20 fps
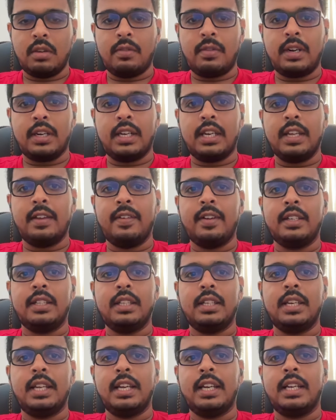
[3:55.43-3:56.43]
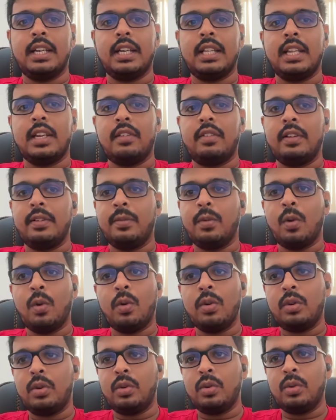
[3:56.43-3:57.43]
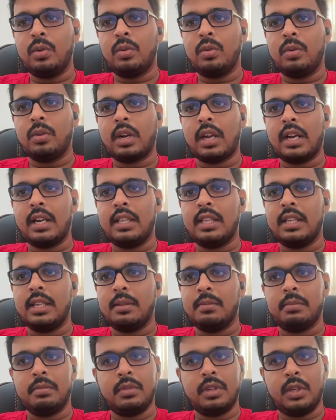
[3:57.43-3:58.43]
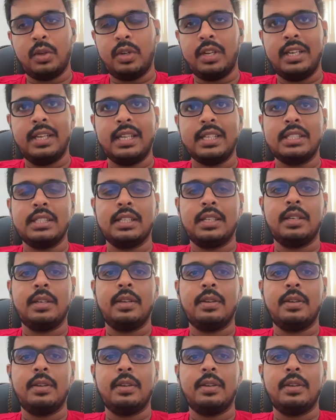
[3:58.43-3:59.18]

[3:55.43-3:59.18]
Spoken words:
Whatever the data that we want to write the unit test,